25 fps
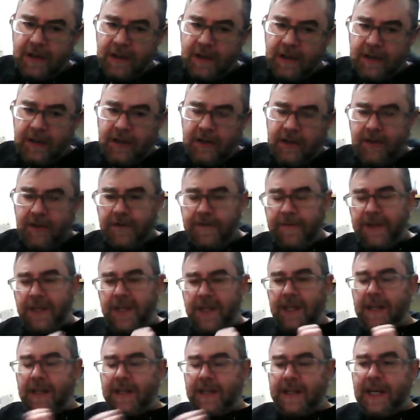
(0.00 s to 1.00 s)
and then you're
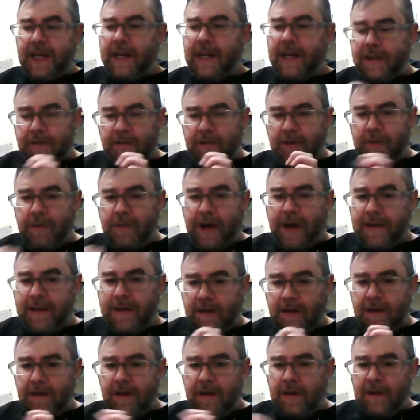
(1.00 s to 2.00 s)
feeding it data through
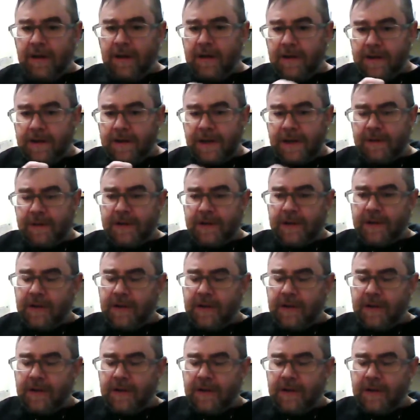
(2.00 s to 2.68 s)
Python. Is that what you're doing?